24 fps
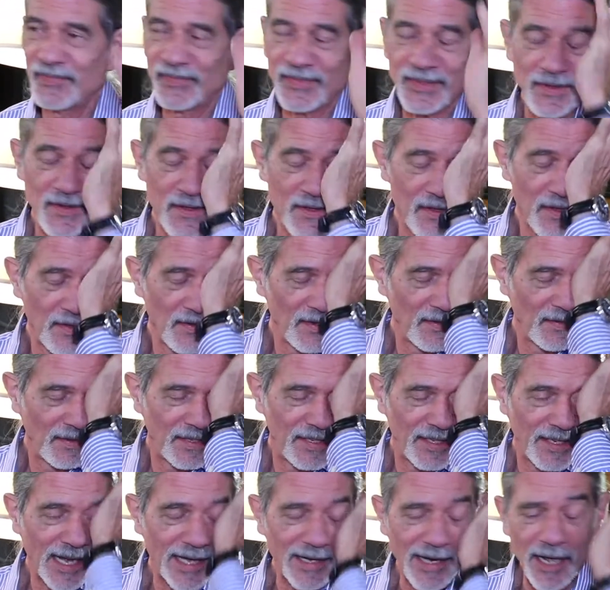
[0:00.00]
No kidding.
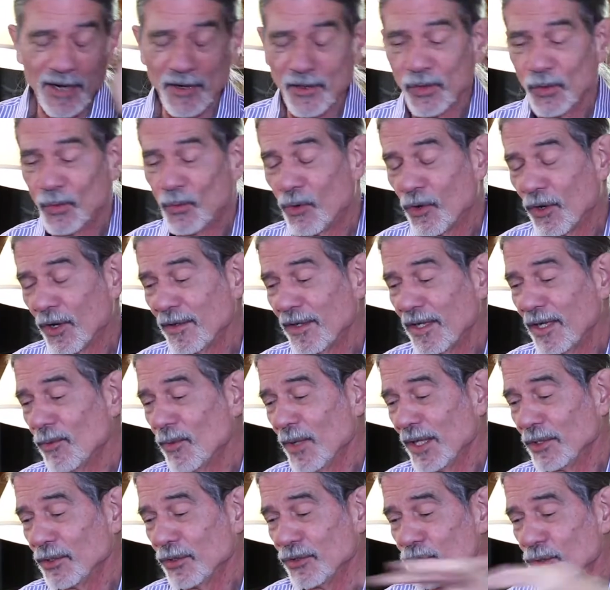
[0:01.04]
He got out of the war. He
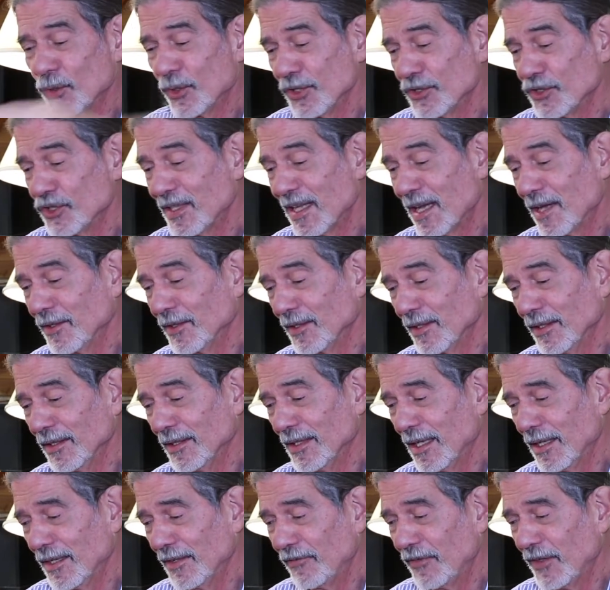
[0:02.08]
went to Georgetown
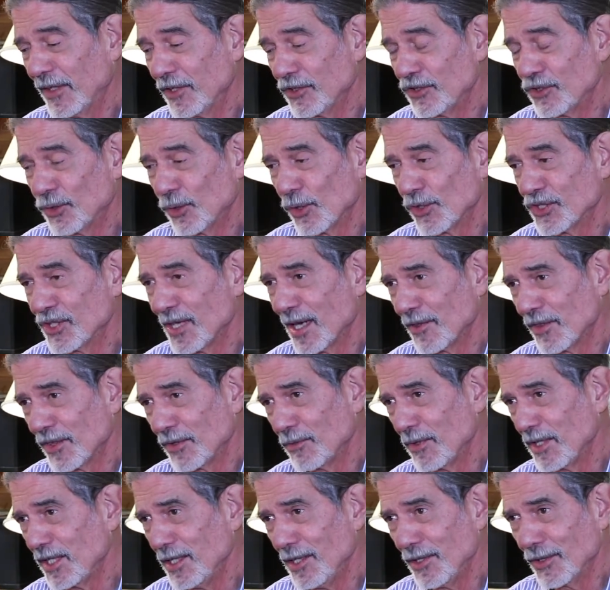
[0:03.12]
and finished Georgetown
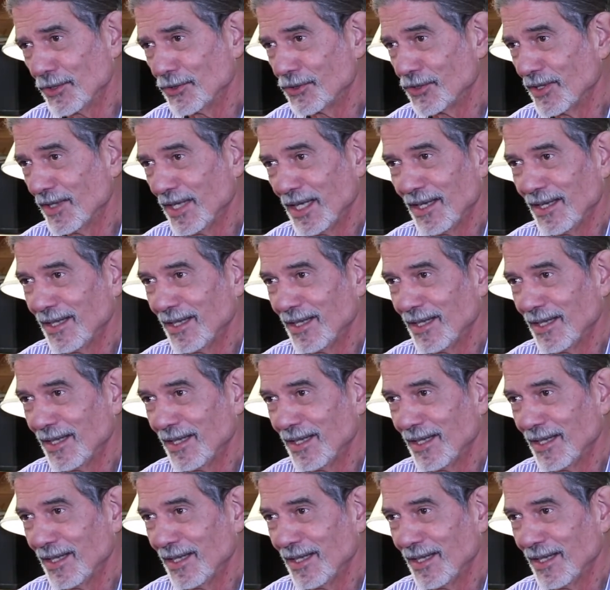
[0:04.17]
3 years.